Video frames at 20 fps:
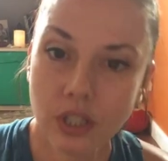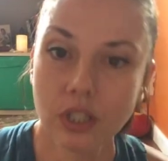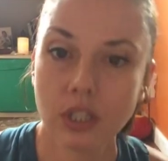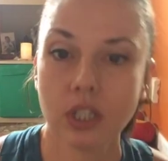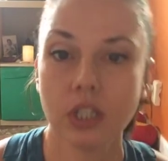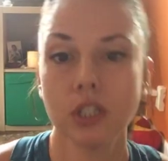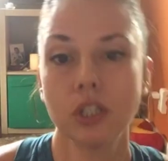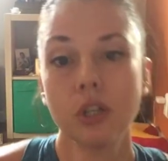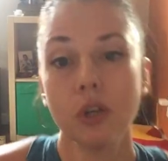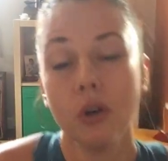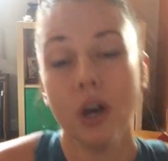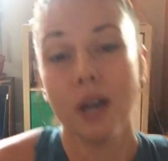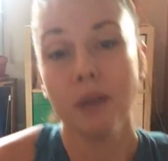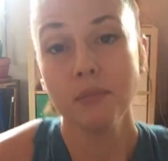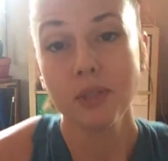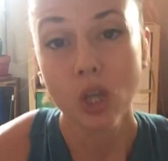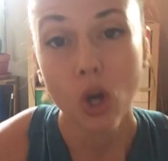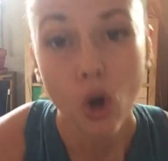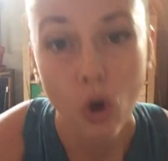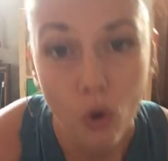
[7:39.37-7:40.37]
So I'm
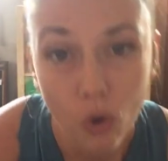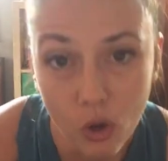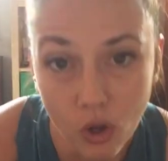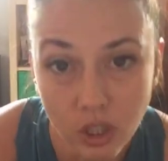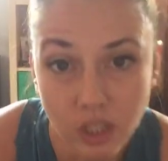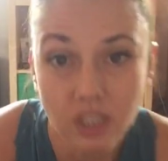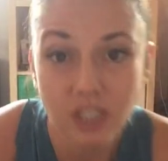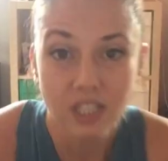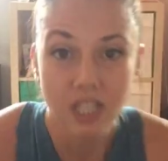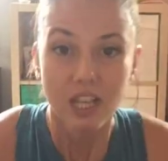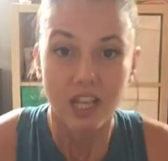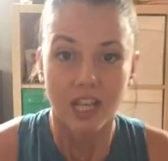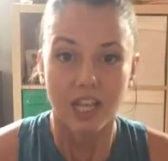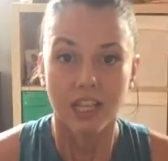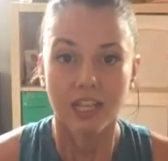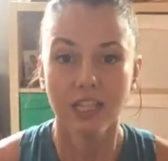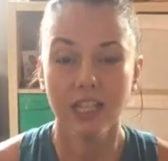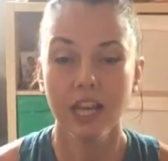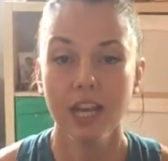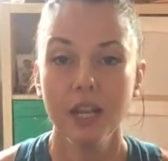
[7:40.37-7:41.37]
told
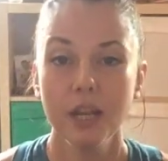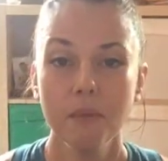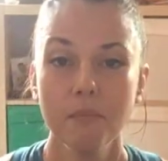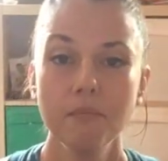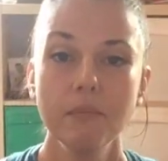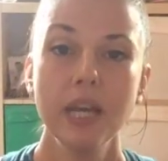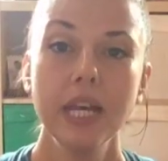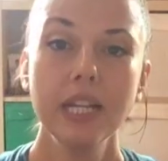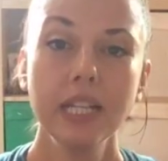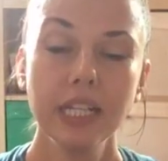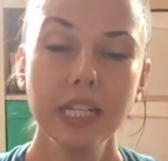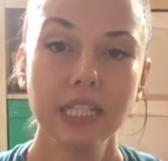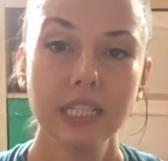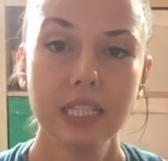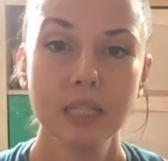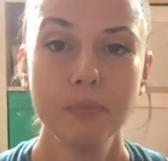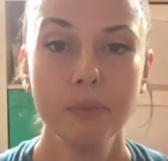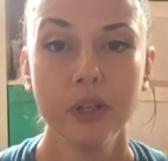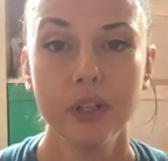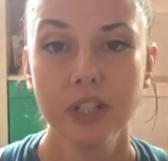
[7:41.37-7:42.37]
that men
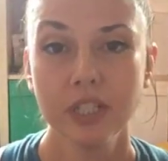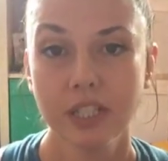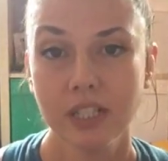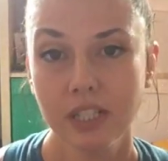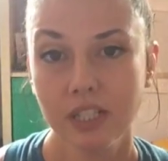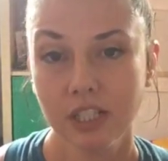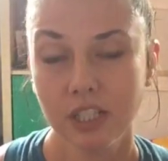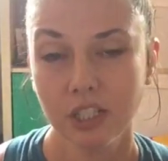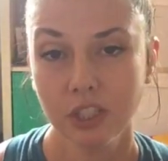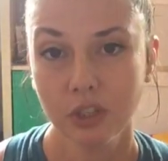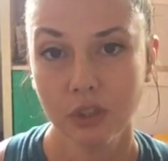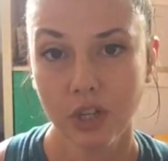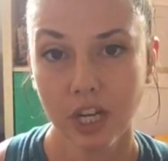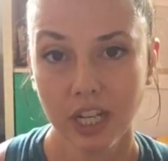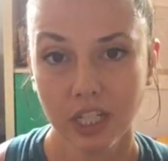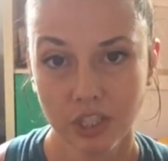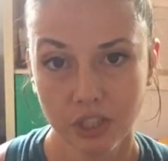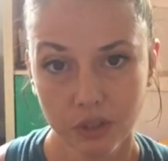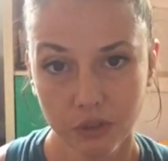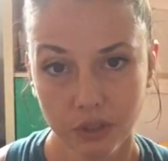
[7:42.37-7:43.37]
experience this
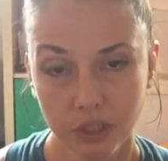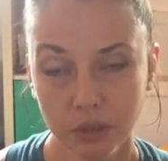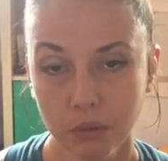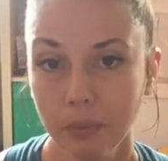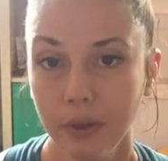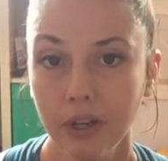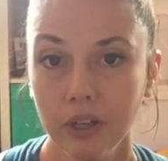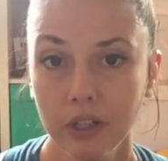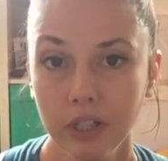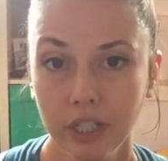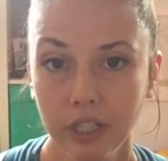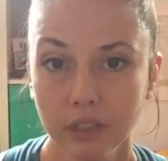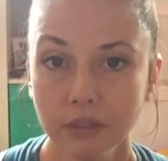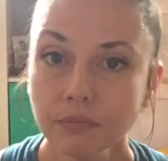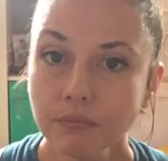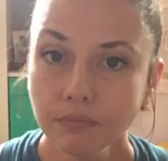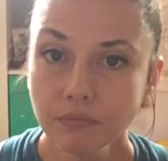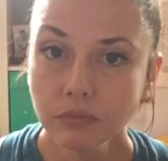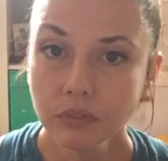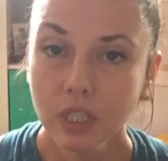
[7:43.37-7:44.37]
contraction around the
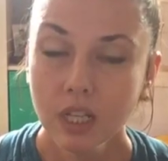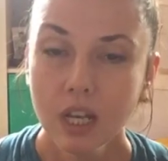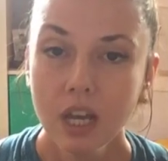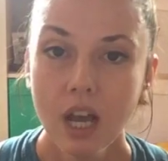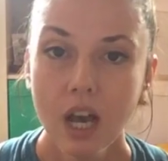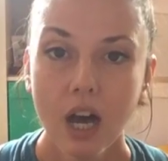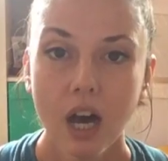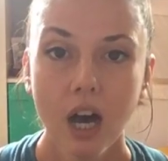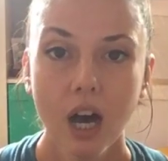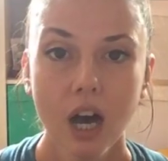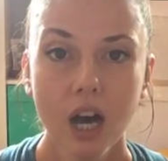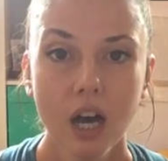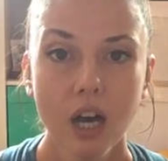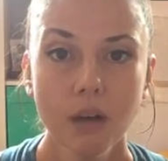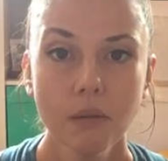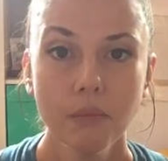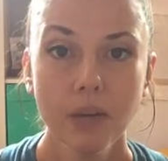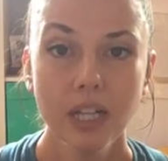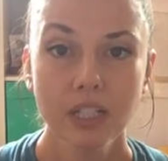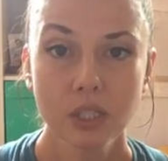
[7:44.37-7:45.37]
perineum.
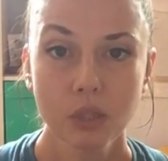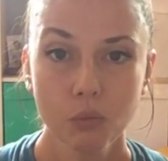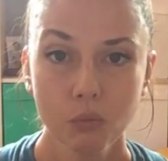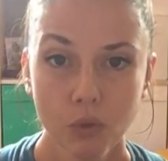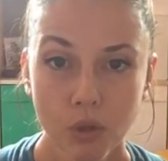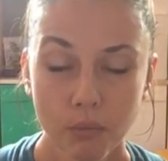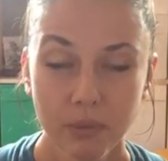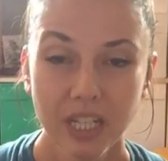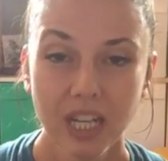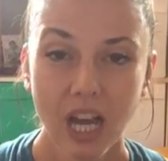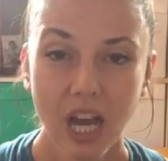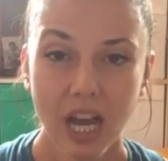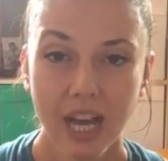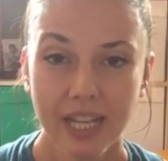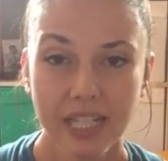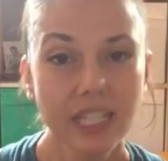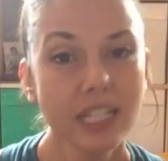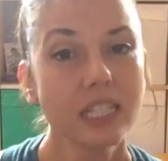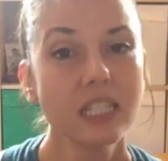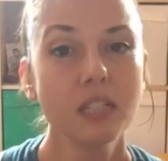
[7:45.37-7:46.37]
As a woman, I
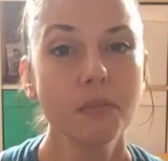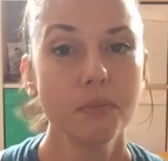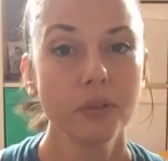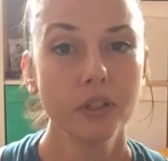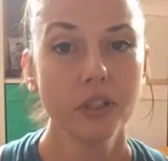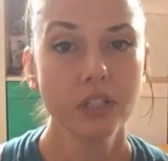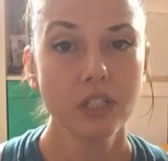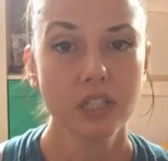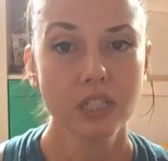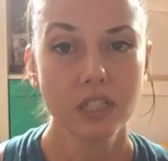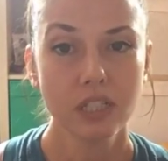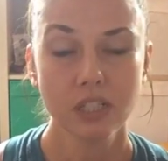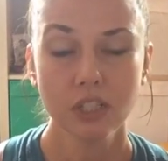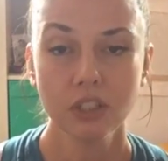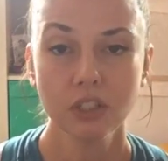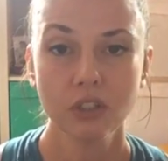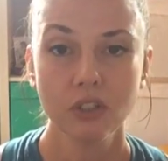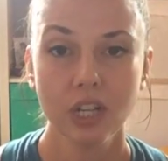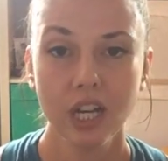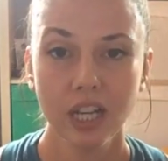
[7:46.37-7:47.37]
experience this
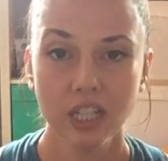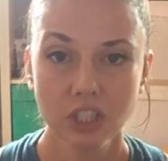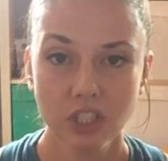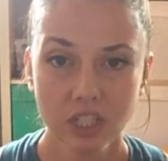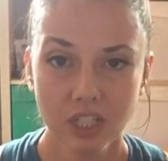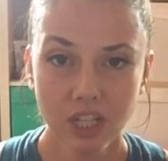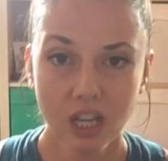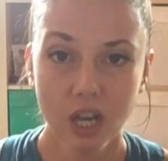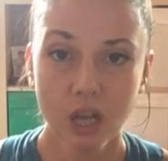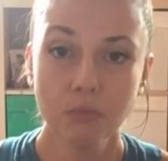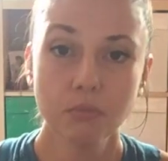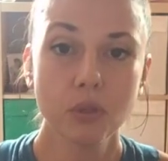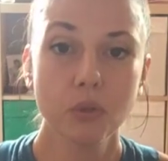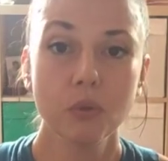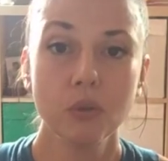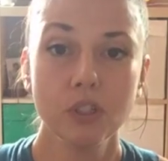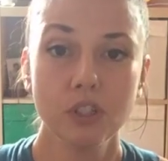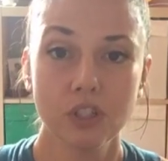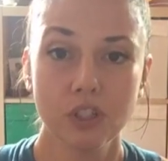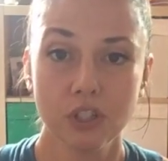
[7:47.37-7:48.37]
contraction up
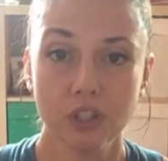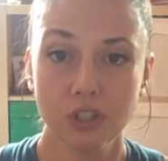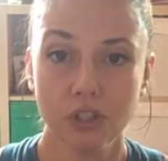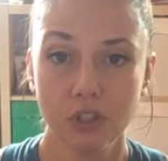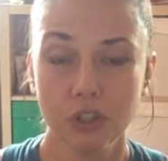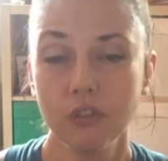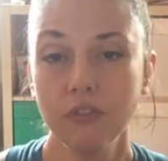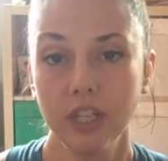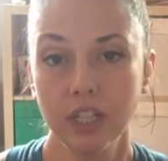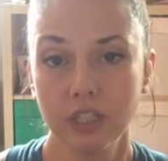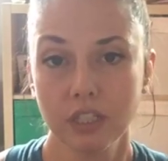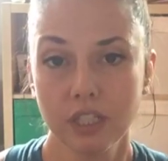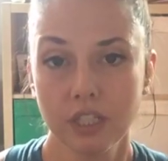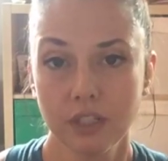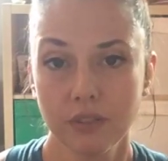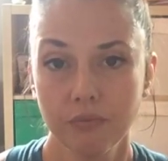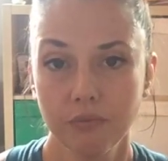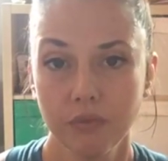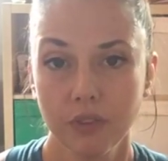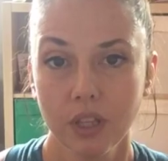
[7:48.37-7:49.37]
towards the cervix.
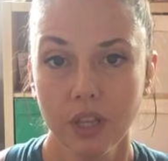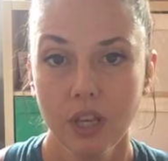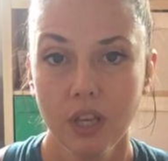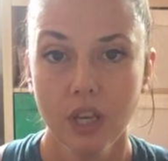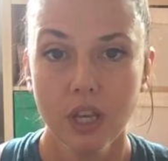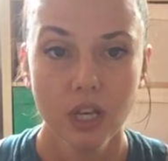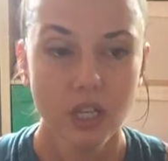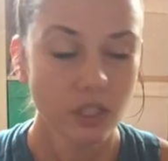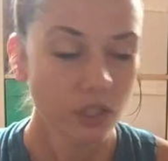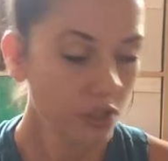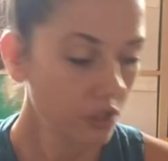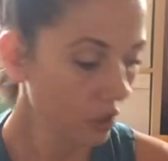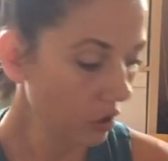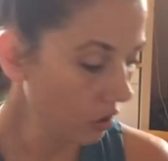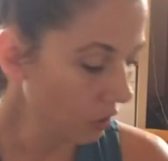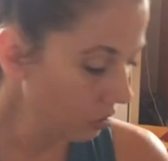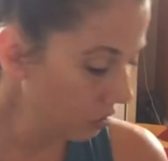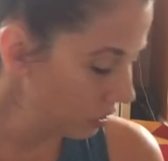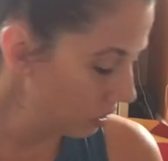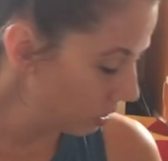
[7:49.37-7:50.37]

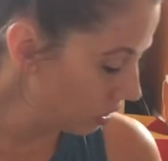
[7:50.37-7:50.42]
So,